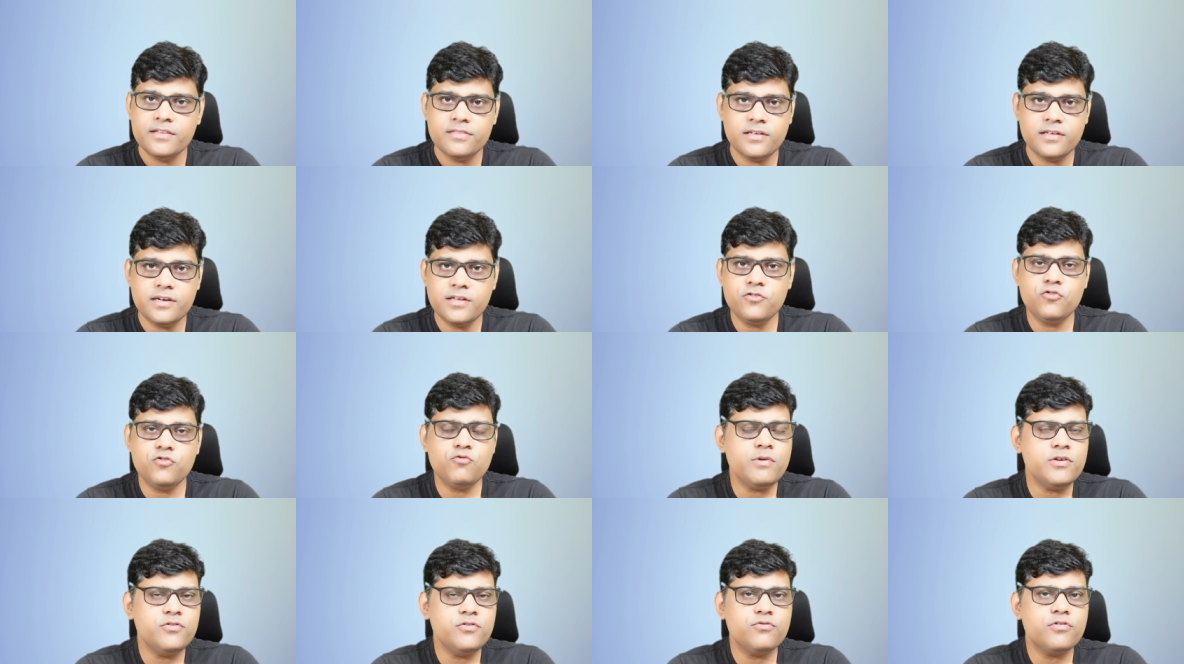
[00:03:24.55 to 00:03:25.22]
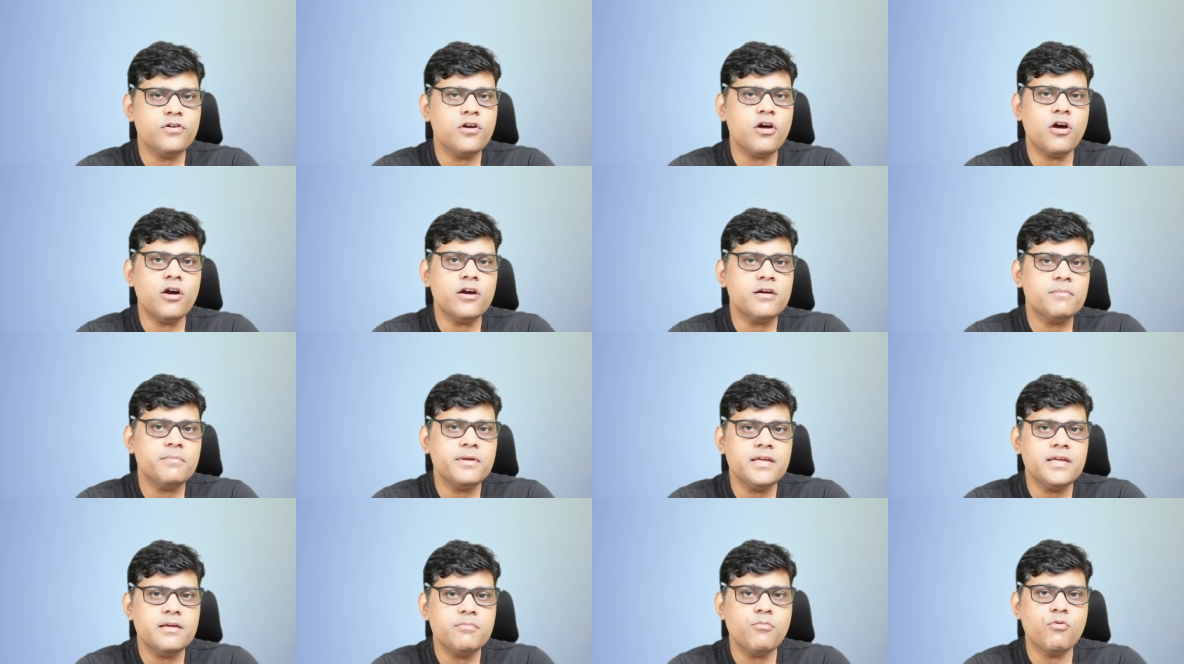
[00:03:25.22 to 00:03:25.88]
the resume should not
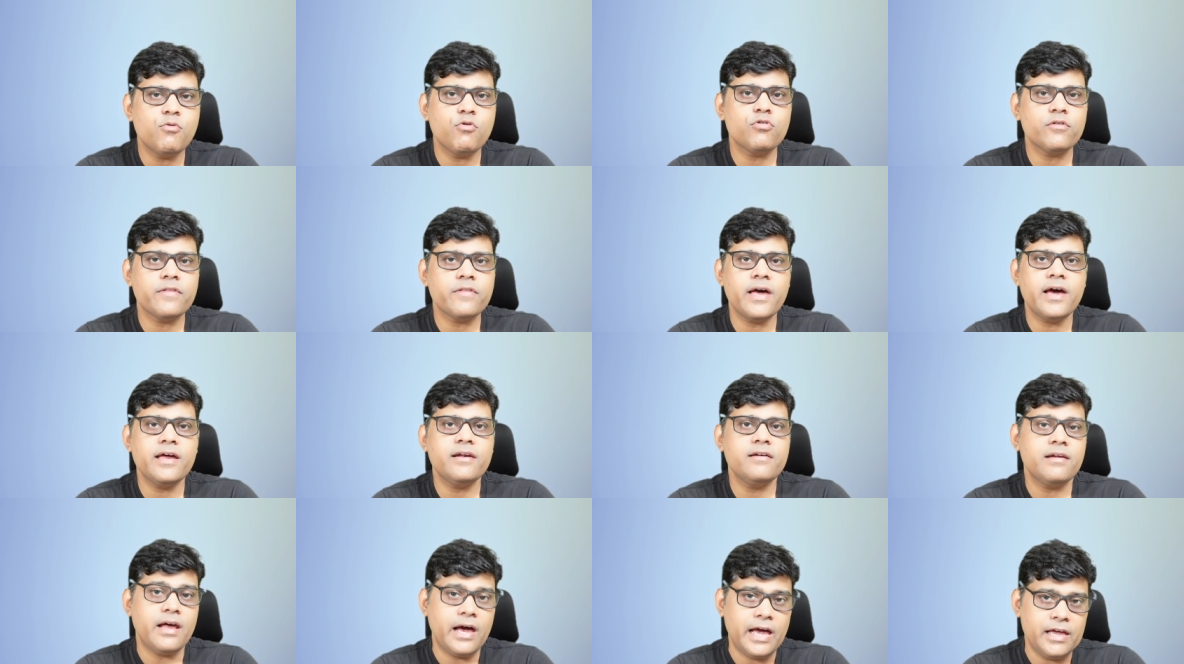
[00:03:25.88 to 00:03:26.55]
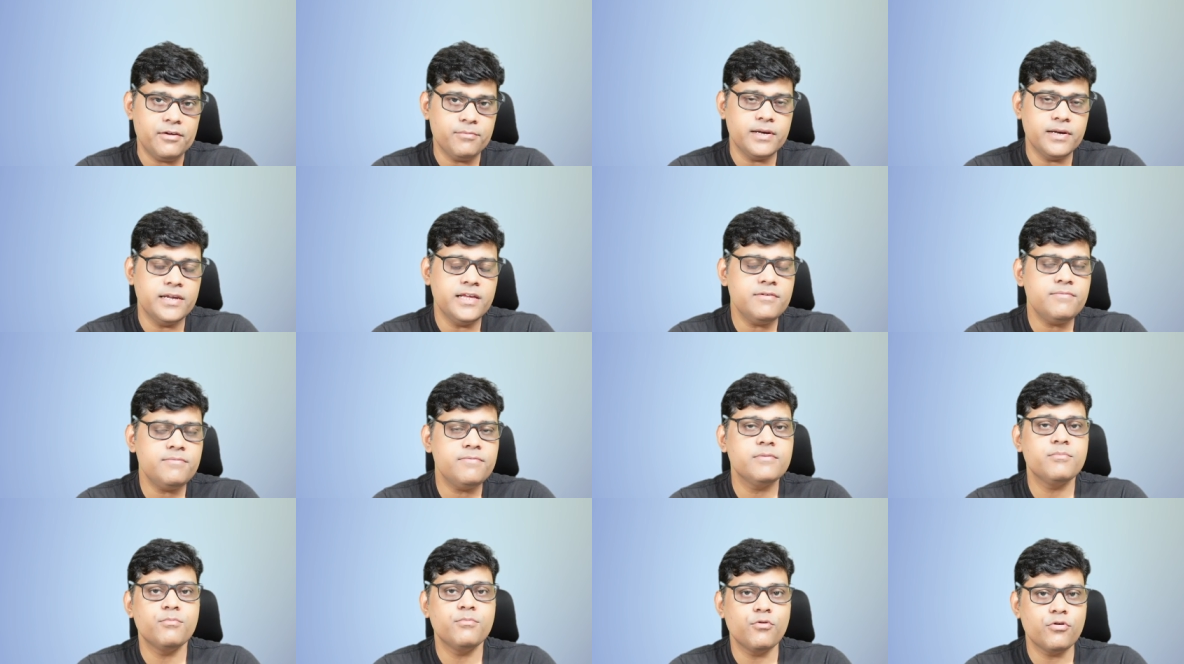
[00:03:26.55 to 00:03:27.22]
be more than i
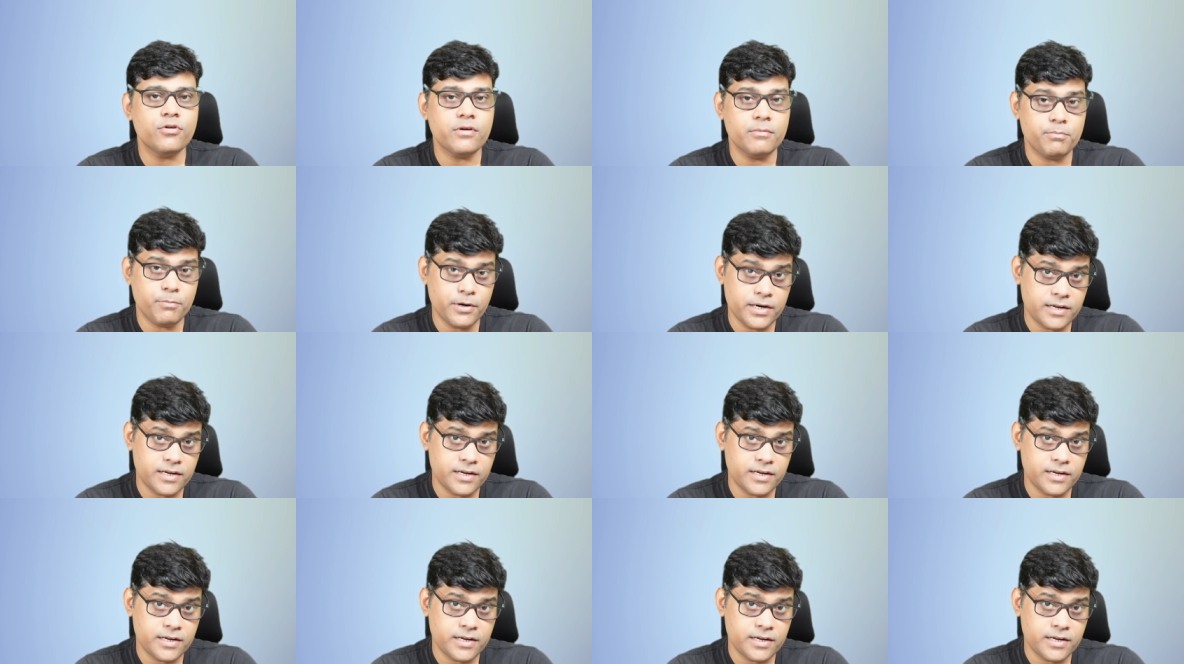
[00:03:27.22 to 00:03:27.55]
believe more